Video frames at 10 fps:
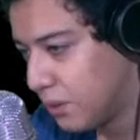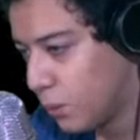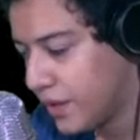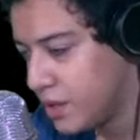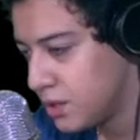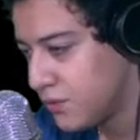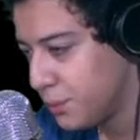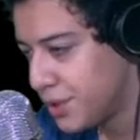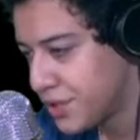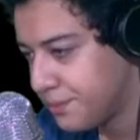What a useful
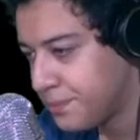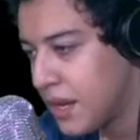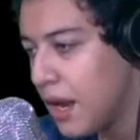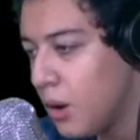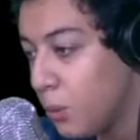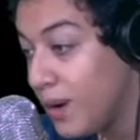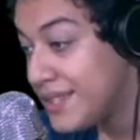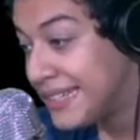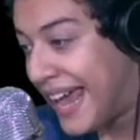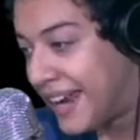person.
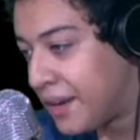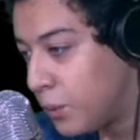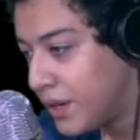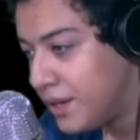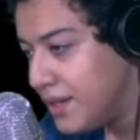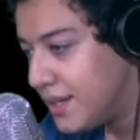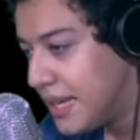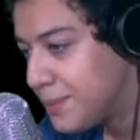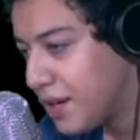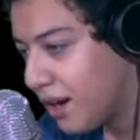Once again, we couldn't
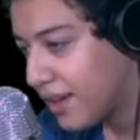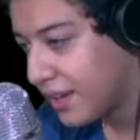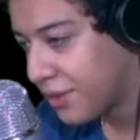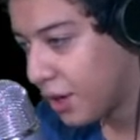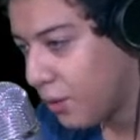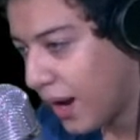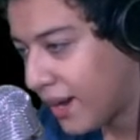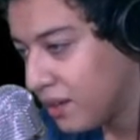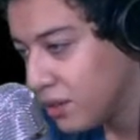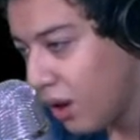keep talking though.
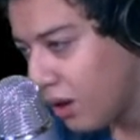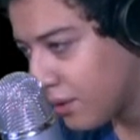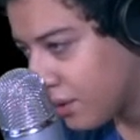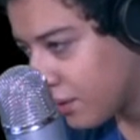I longed